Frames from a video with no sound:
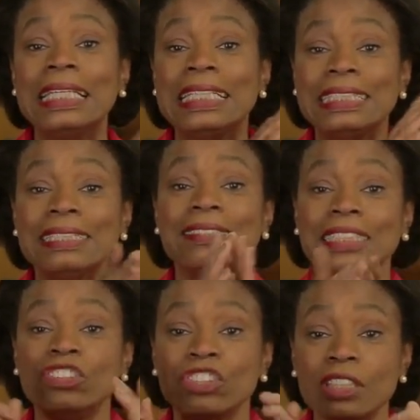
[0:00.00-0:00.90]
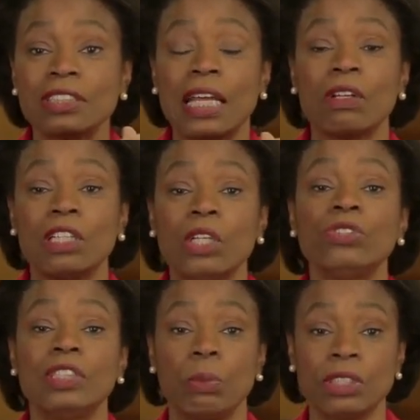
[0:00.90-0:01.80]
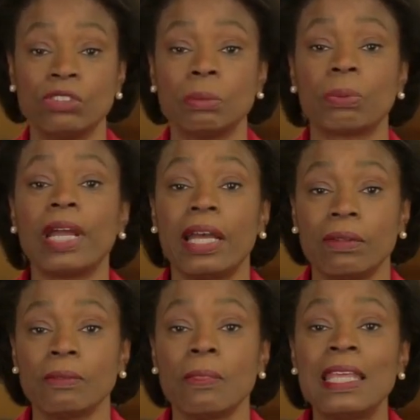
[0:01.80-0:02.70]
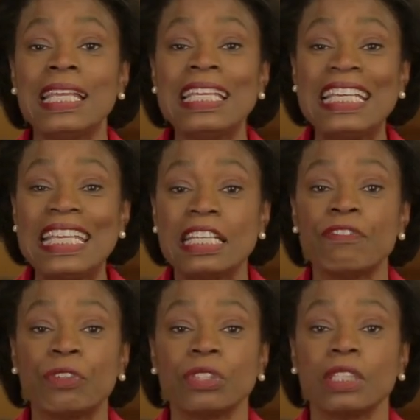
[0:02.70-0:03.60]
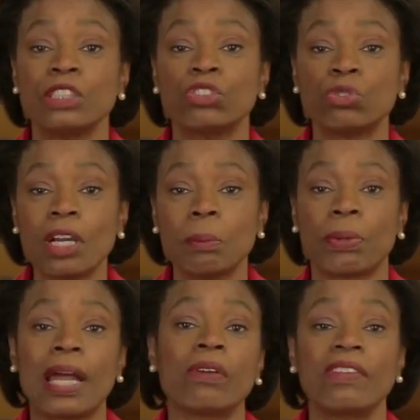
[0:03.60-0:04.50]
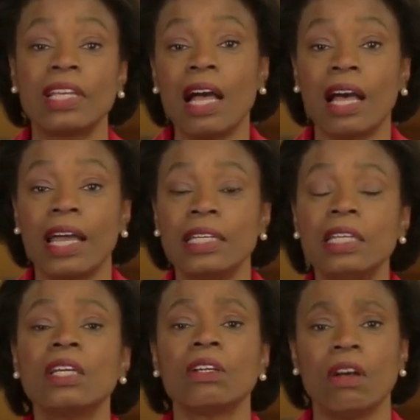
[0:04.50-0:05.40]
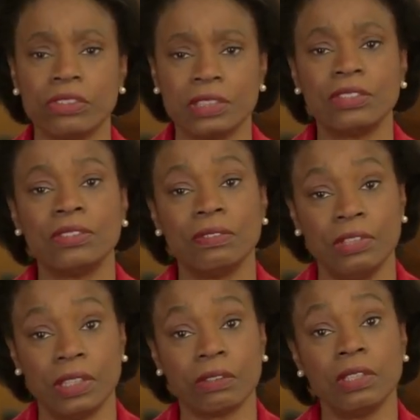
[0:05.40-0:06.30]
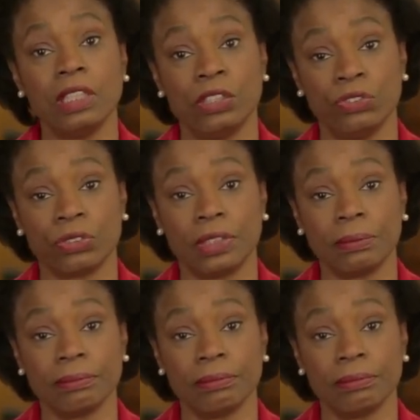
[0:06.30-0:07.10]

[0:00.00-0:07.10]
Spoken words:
He didn't see just how close he was to Brown. He inadvertently struck Brown in the eye, causing severe injury.